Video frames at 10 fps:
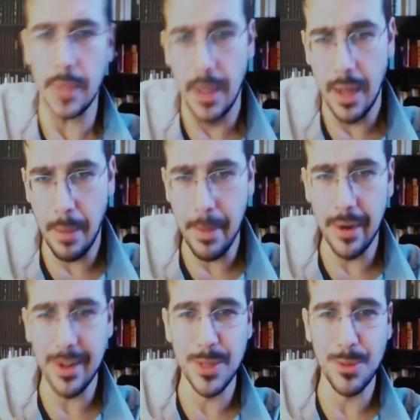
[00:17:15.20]

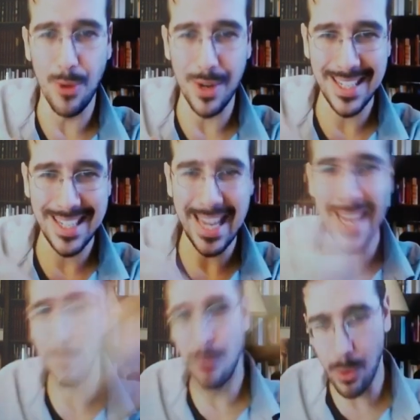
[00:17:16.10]
America's more
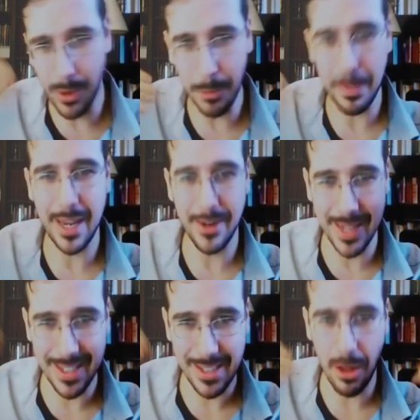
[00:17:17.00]
sane moral
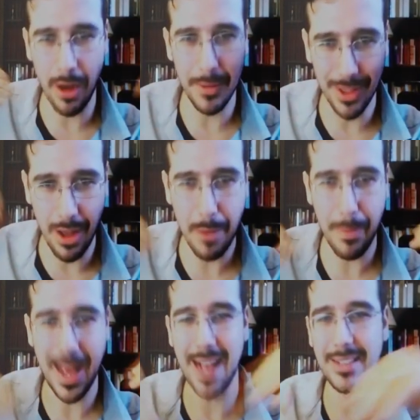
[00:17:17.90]
periods long
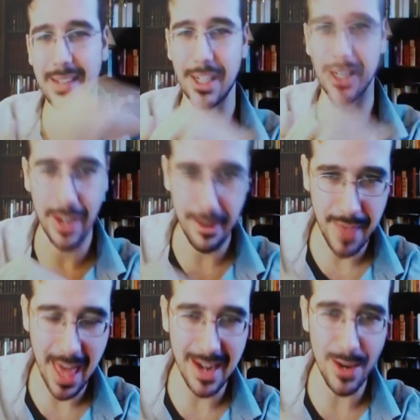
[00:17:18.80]
past, like John F.
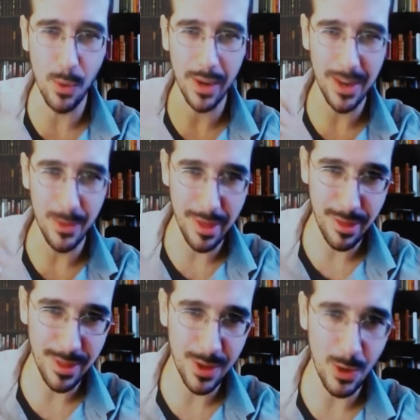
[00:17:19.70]
Kennedy working with
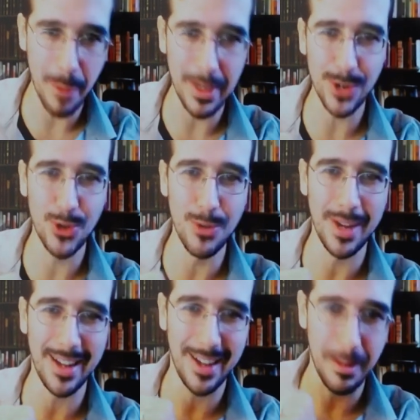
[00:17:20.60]
Kwame
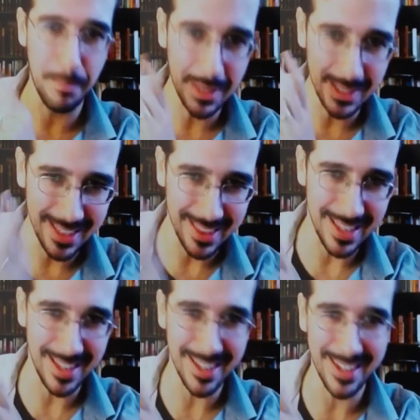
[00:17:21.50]
Nkrumah on building
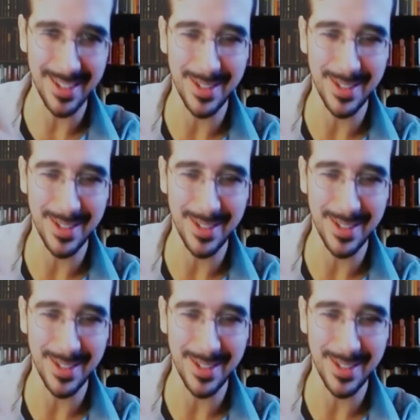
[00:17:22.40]
the